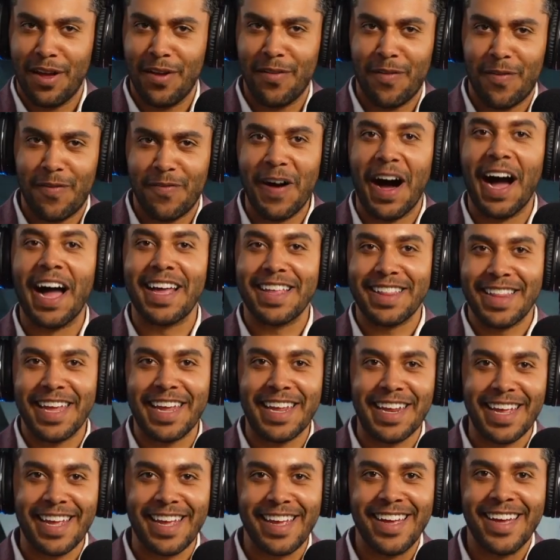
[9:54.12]
of
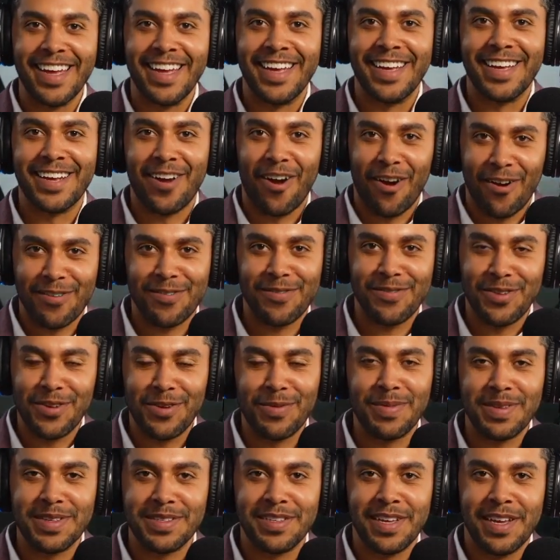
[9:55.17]
violating Cardinal
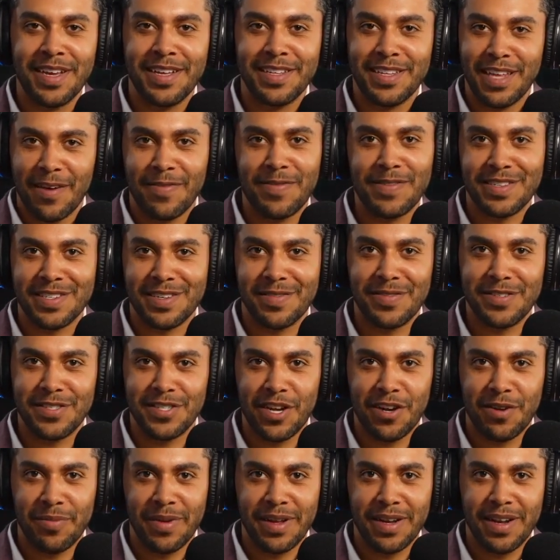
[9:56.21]
Newman's definition of a
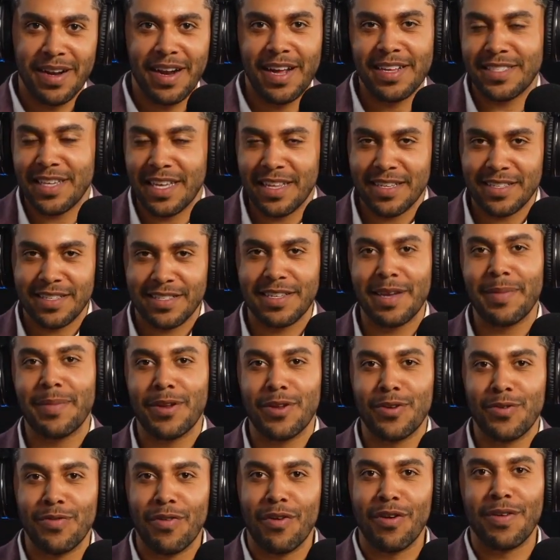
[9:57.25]
gentleman. And I say this as
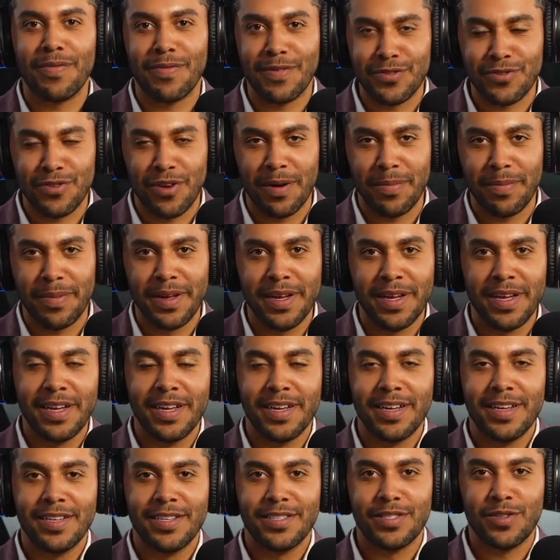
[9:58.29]
somebody who voted for Trump,
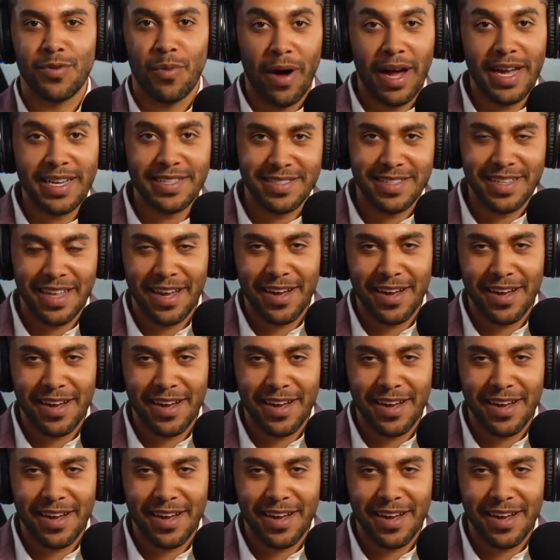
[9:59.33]
twice